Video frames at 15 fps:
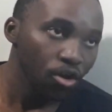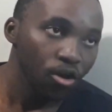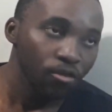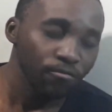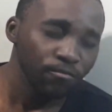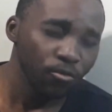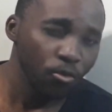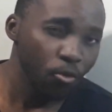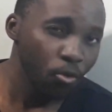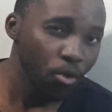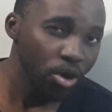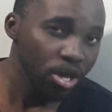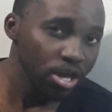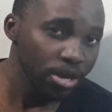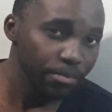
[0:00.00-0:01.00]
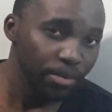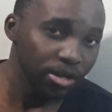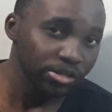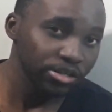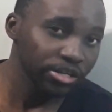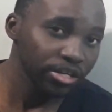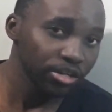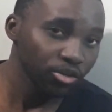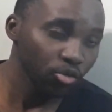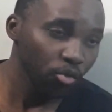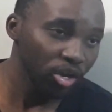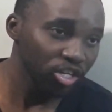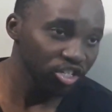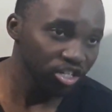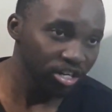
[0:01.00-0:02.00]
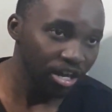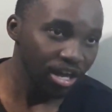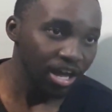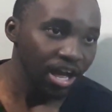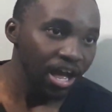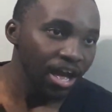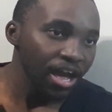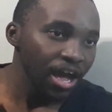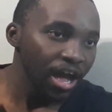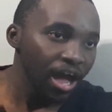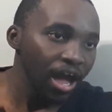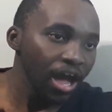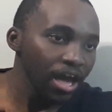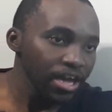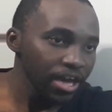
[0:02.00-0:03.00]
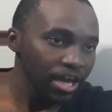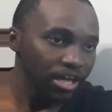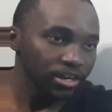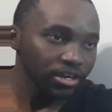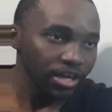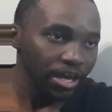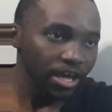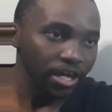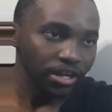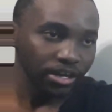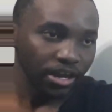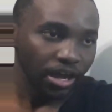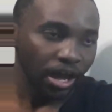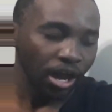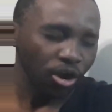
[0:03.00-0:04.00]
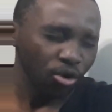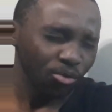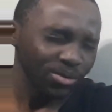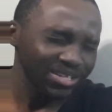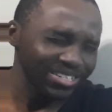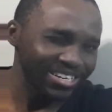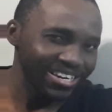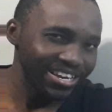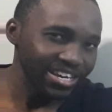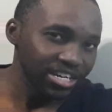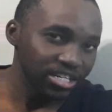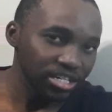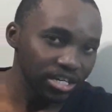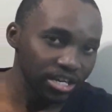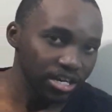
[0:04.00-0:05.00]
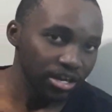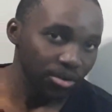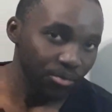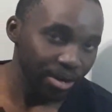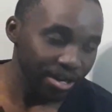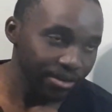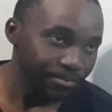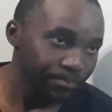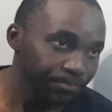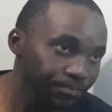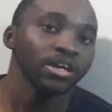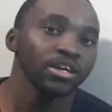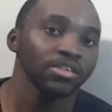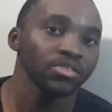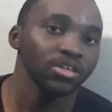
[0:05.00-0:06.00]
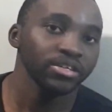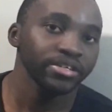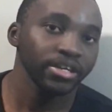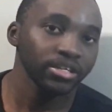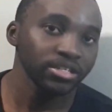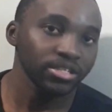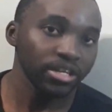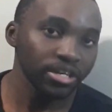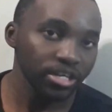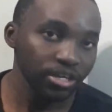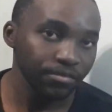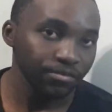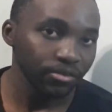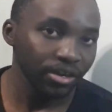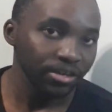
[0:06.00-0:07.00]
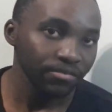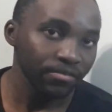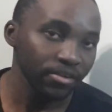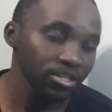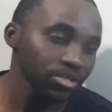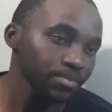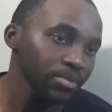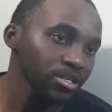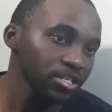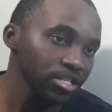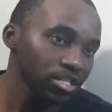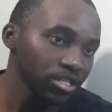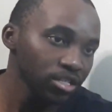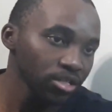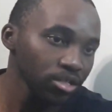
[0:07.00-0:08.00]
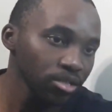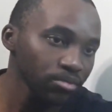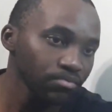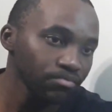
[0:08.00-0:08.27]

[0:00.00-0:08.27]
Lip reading: for a particular question, I and N are always linked in a way, in the sense that if your investment is